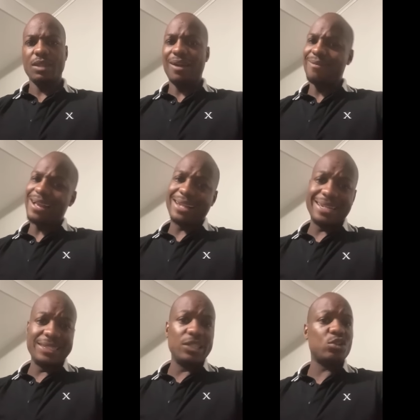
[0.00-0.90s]
I don't got
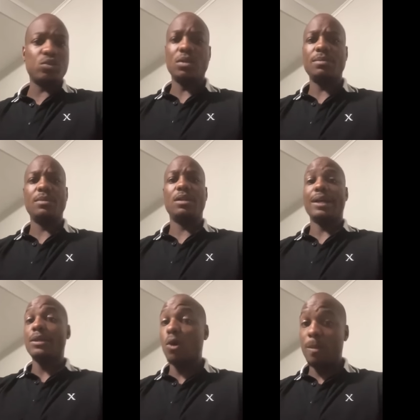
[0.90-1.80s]
nothing against Trump or
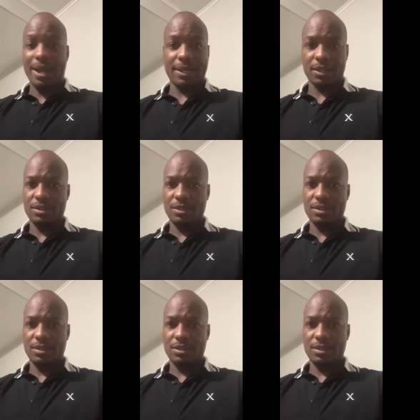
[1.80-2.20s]
nobody.